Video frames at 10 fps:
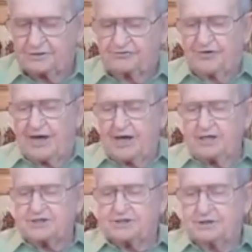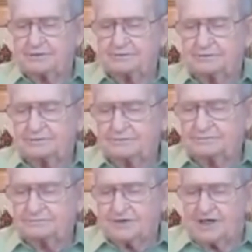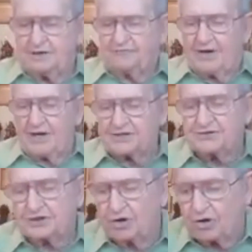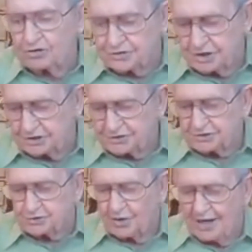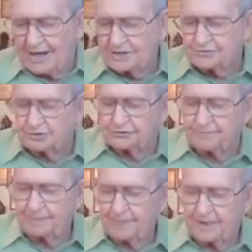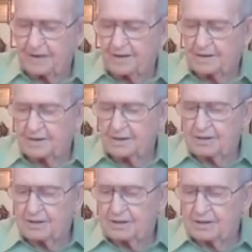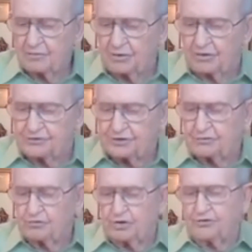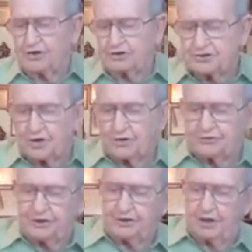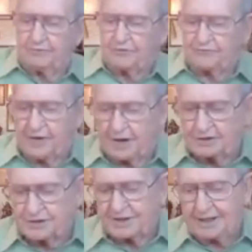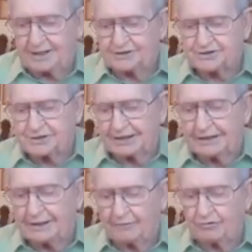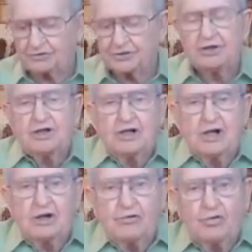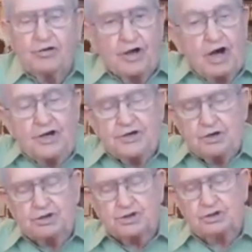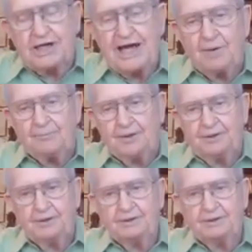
face, he faced the Lord Jesus Christ with with with the surety of the things that he had seen that was with an unusual happening